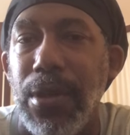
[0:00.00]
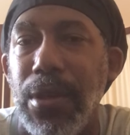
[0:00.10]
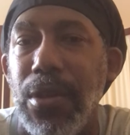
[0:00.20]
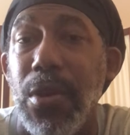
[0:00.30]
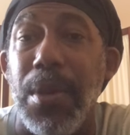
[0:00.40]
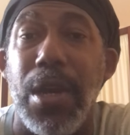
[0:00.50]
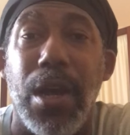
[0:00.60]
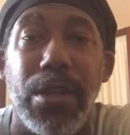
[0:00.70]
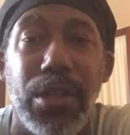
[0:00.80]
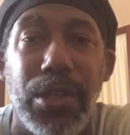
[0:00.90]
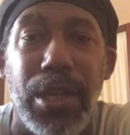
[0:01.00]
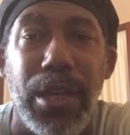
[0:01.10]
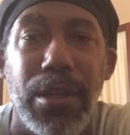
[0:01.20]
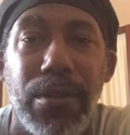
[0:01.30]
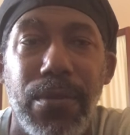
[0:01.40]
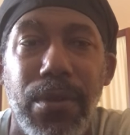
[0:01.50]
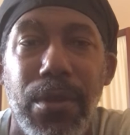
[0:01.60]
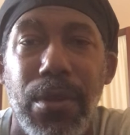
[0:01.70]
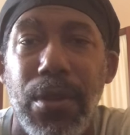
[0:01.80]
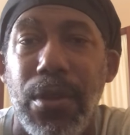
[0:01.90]
you could be college educated,
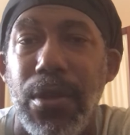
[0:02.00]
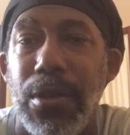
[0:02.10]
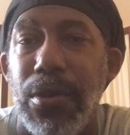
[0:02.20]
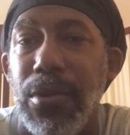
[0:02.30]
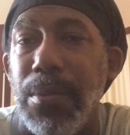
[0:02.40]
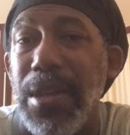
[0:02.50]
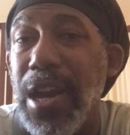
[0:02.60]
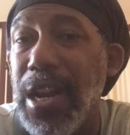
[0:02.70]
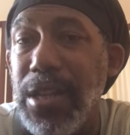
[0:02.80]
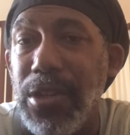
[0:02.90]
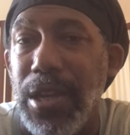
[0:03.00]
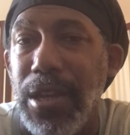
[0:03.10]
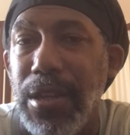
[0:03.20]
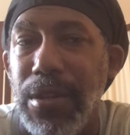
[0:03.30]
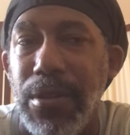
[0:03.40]
you could be uneducated.